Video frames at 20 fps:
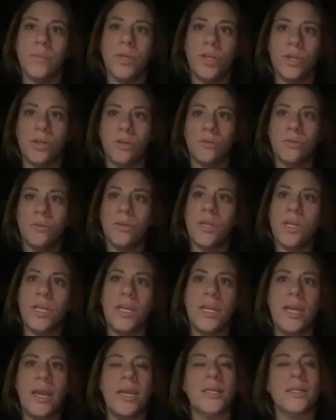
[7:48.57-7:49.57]
He
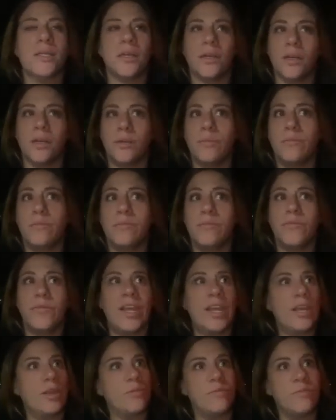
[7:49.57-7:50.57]
had
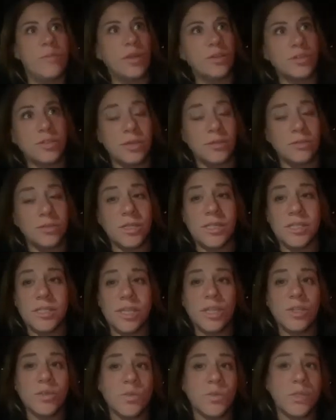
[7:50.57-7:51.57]
like meltdowns. His
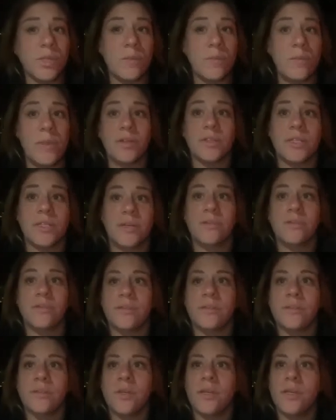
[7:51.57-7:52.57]
things was like meltdowns.